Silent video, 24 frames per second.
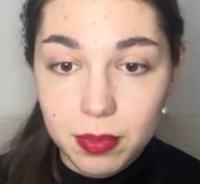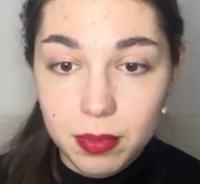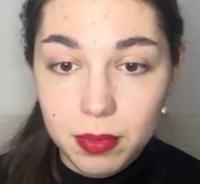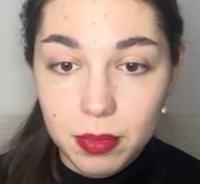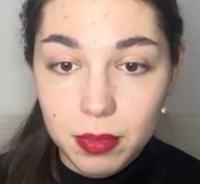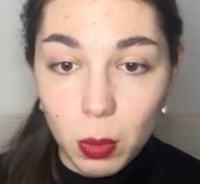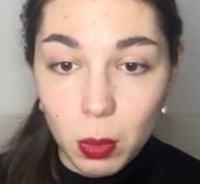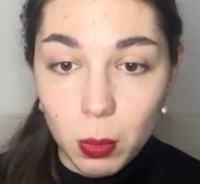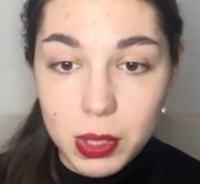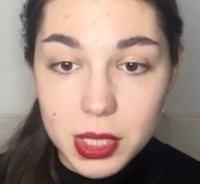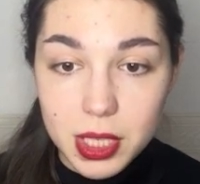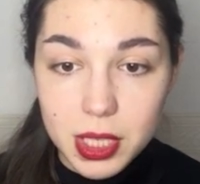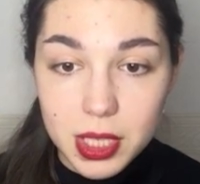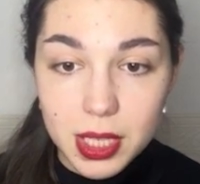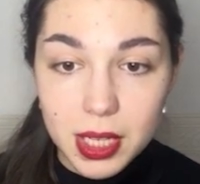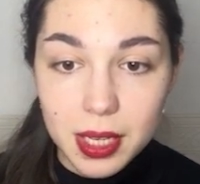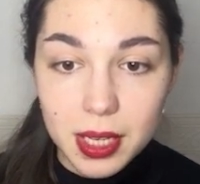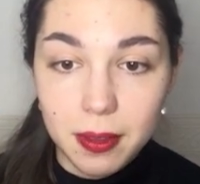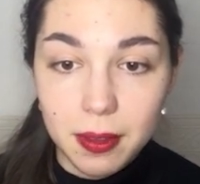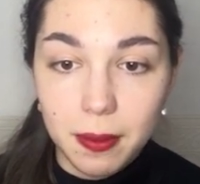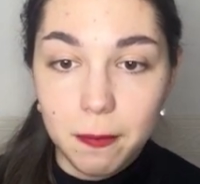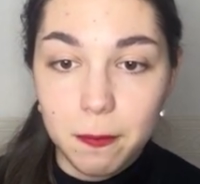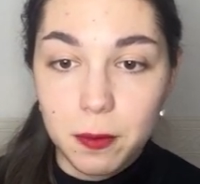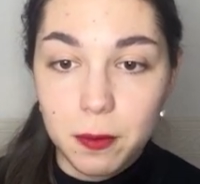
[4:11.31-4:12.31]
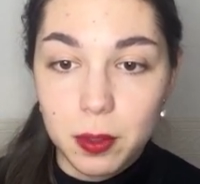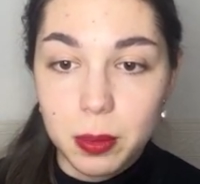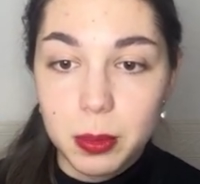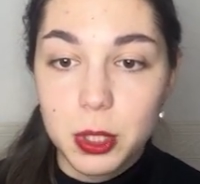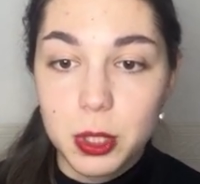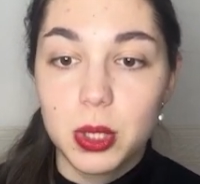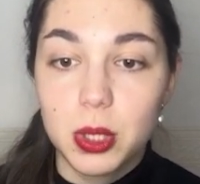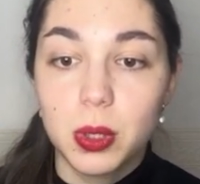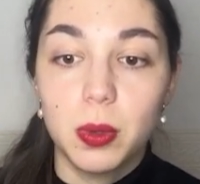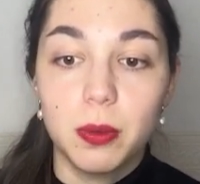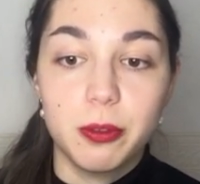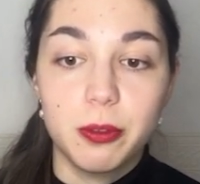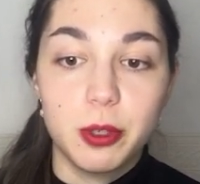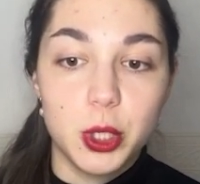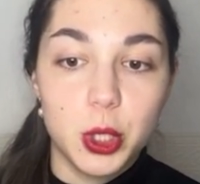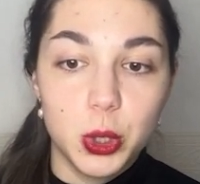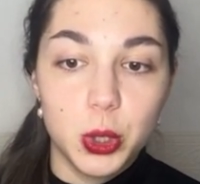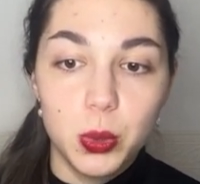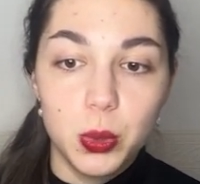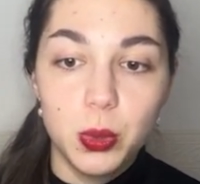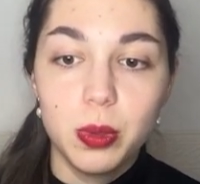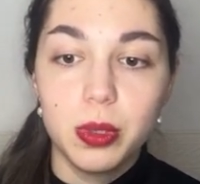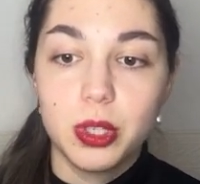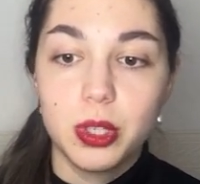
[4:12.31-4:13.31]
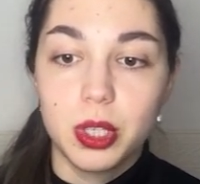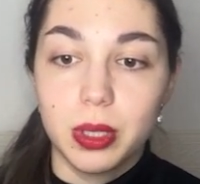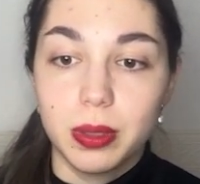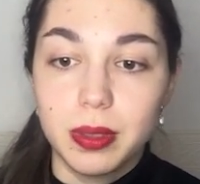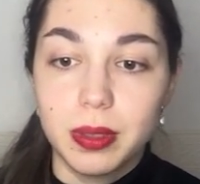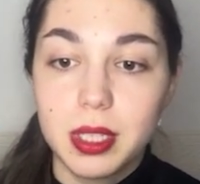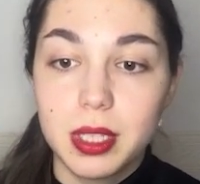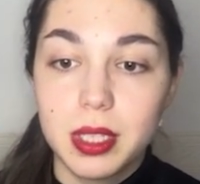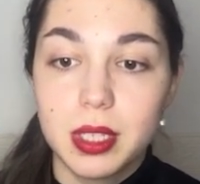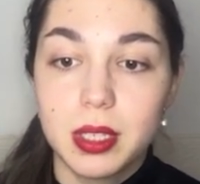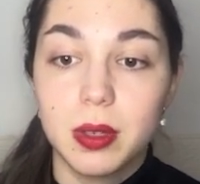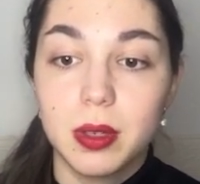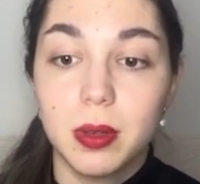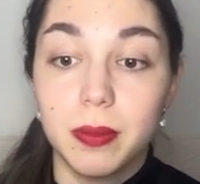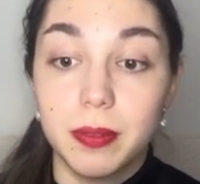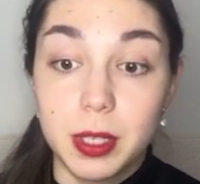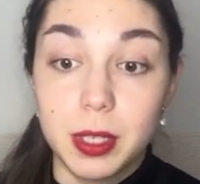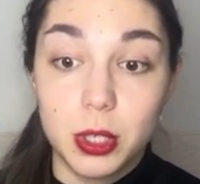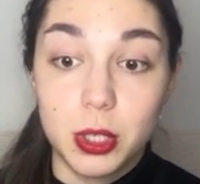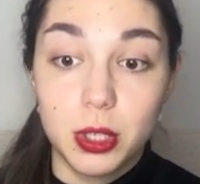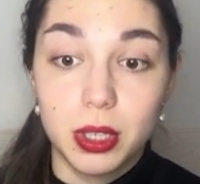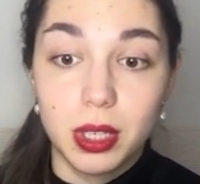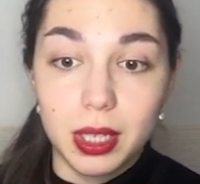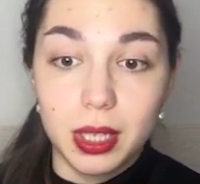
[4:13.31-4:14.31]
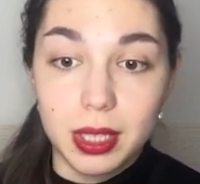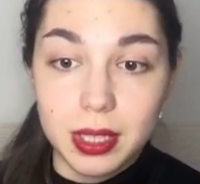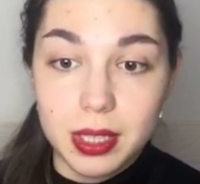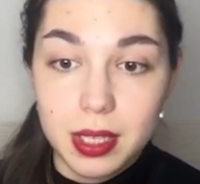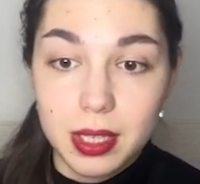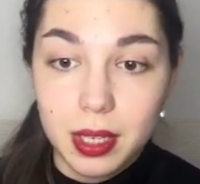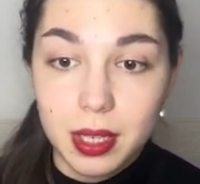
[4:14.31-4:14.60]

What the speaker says: We see the formation of 2 shoulders on the chart.